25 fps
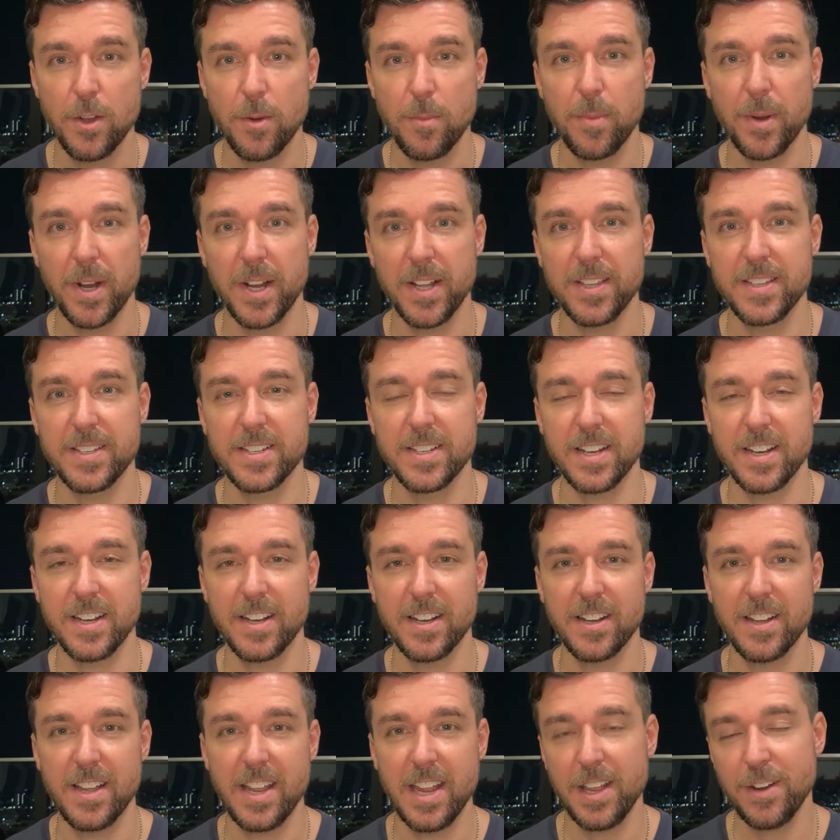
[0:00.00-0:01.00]
but
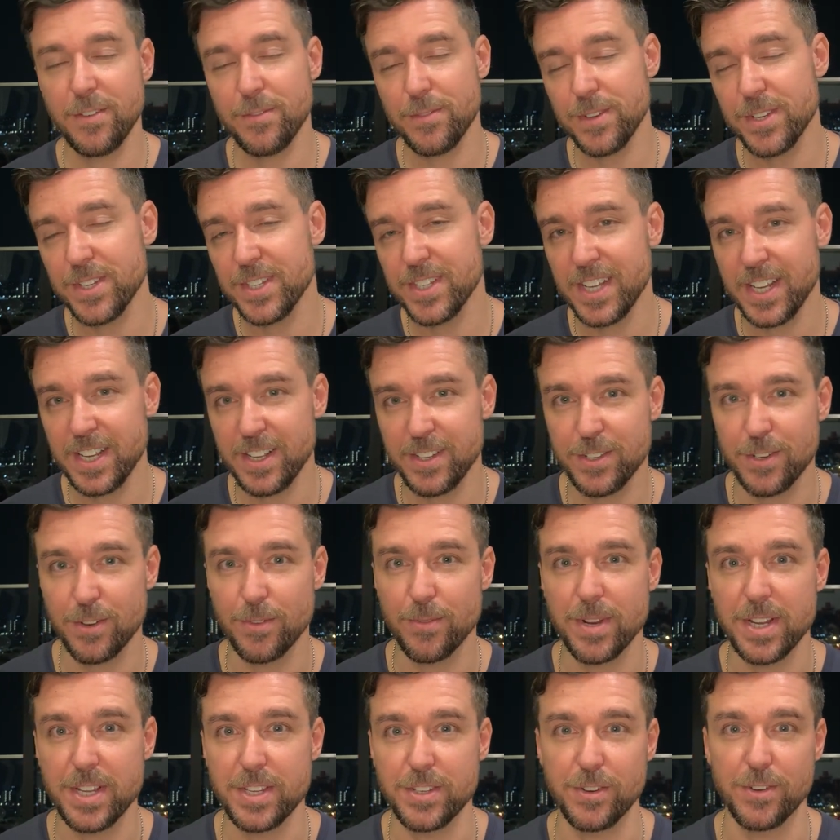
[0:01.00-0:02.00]
interesting to
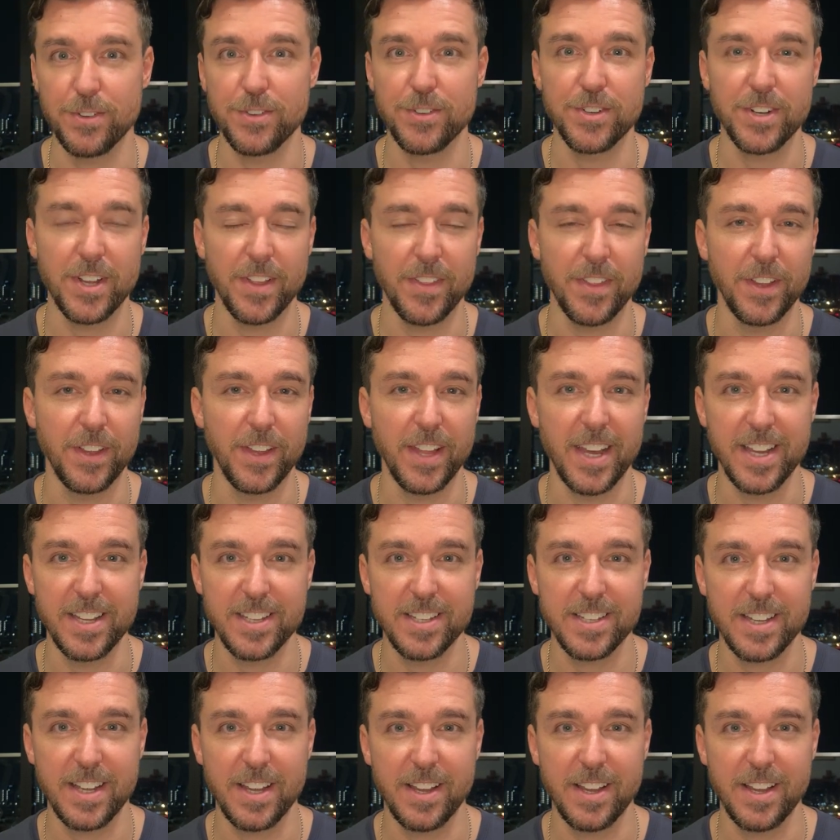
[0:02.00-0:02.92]
research nonetheless.